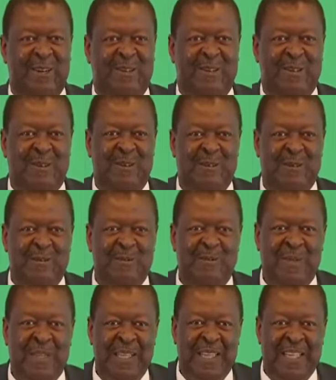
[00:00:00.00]
also
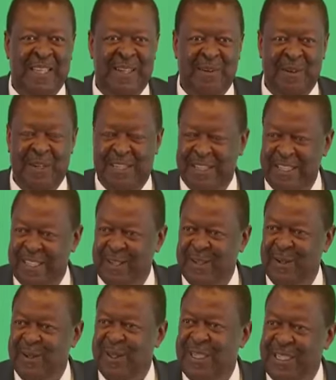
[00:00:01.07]
greet
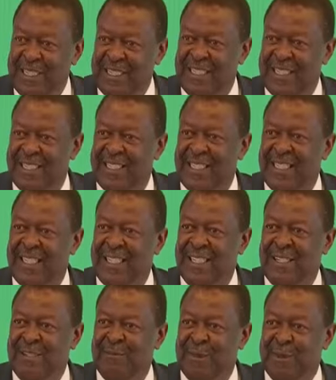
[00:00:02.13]
this audience,
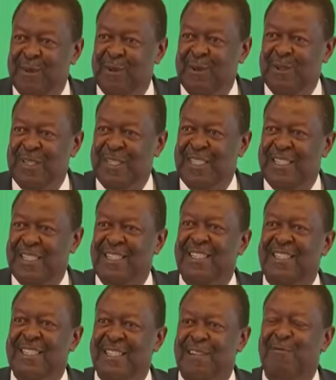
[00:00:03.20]

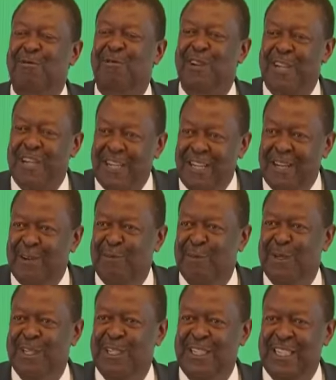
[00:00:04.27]
because this is a friendly
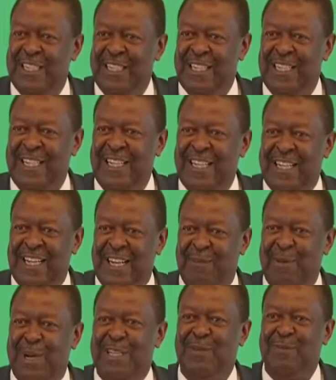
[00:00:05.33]
competition
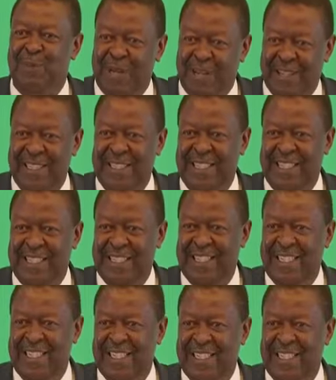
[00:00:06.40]
amongst brothers and
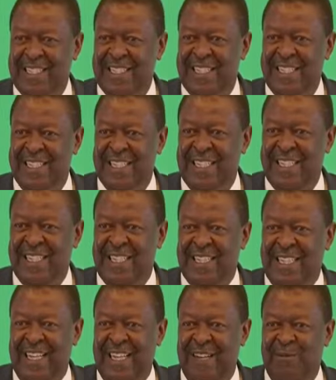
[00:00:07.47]
sisters,
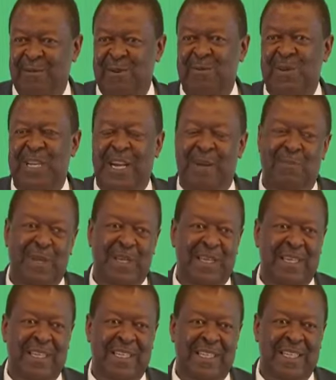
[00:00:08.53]
and we'd be
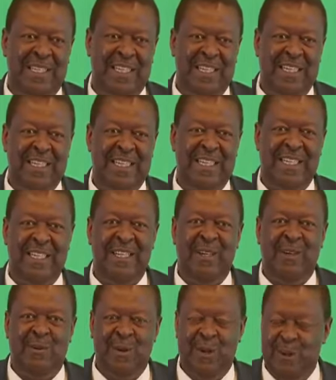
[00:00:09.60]
happy that
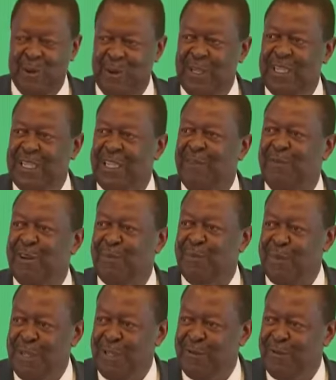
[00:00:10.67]
we do it in a
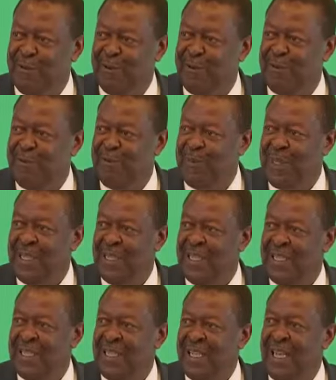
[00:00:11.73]
very peaceful
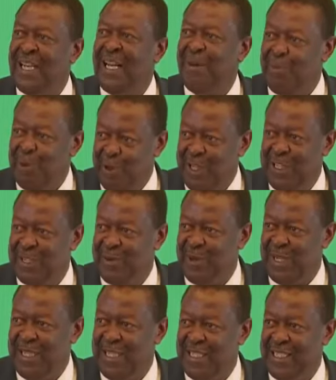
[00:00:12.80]
and
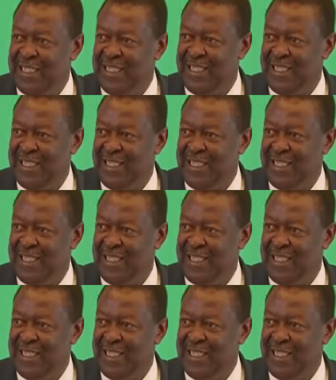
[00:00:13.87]
harmonious way.